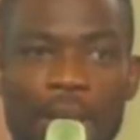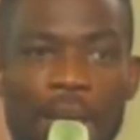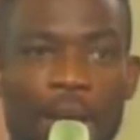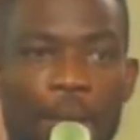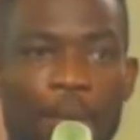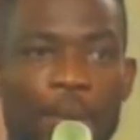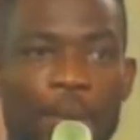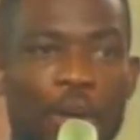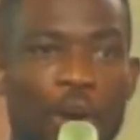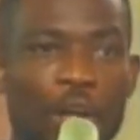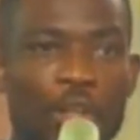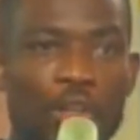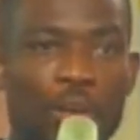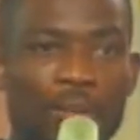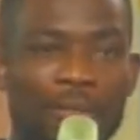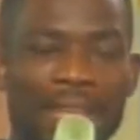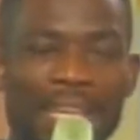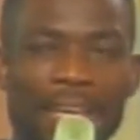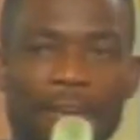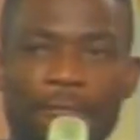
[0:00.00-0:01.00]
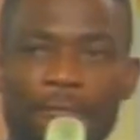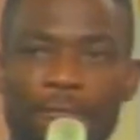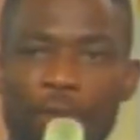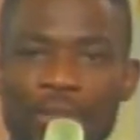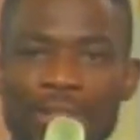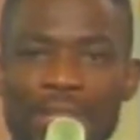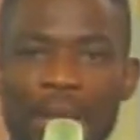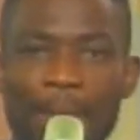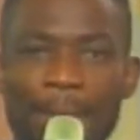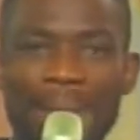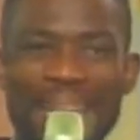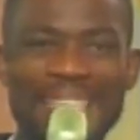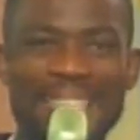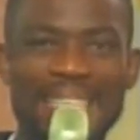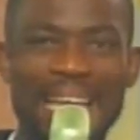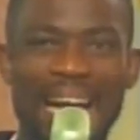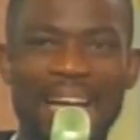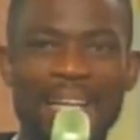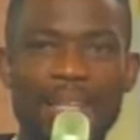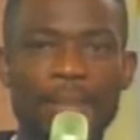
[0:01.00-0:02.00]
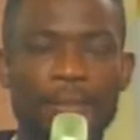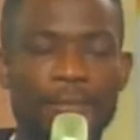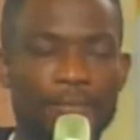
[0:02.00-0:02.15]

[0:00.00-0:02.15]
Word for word: because of the fundamental